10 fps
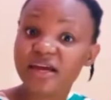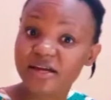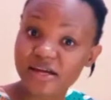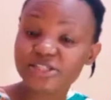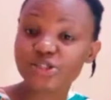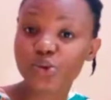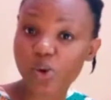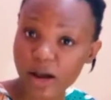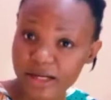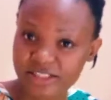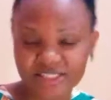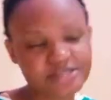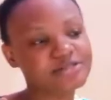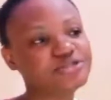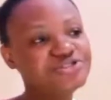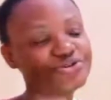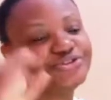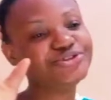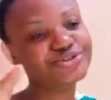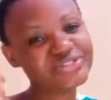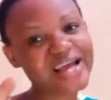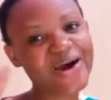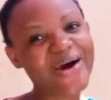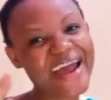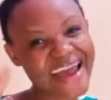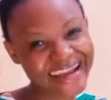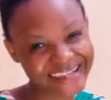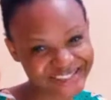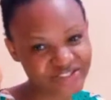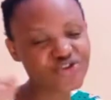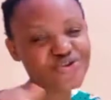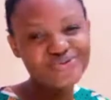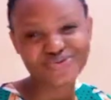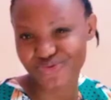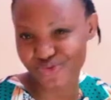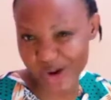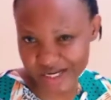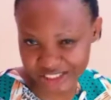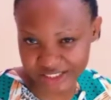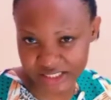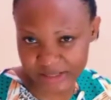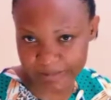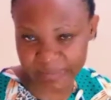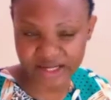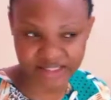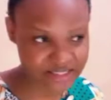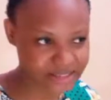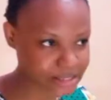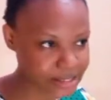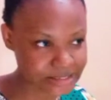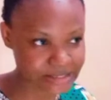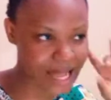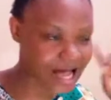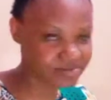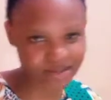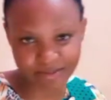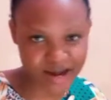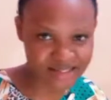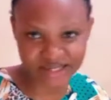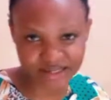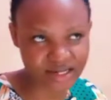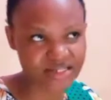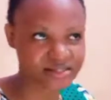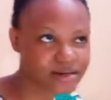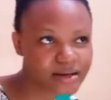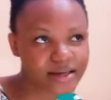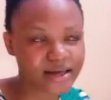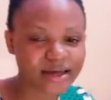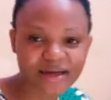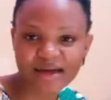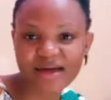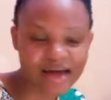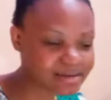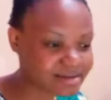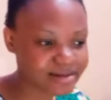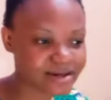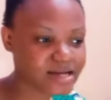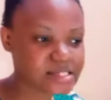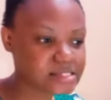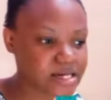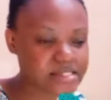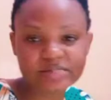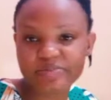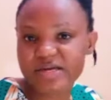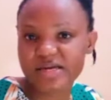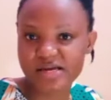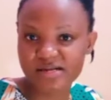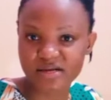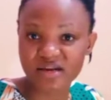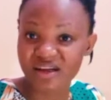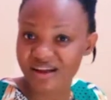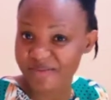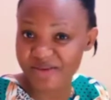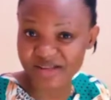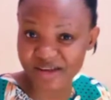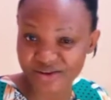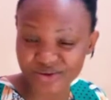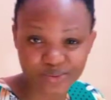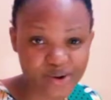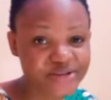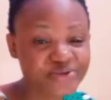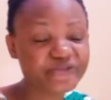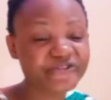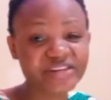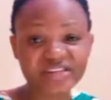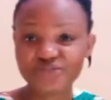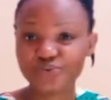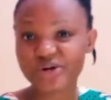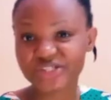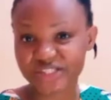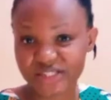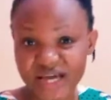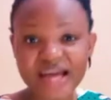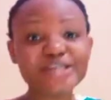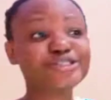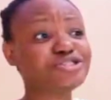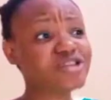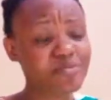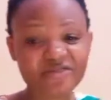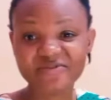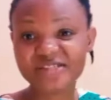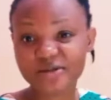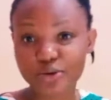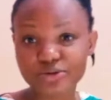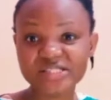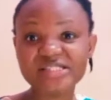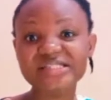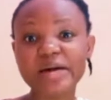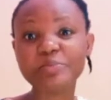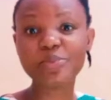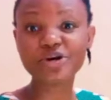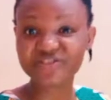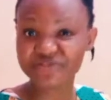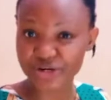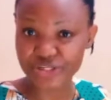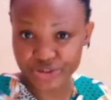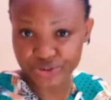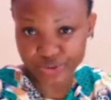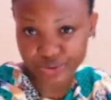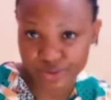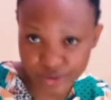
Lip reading: is quality, so use your hands to wash it. So don't have the mindset that, okay, I think it's going to be easy. Let me tell you, when you finish washing, some of this clothes is a must for you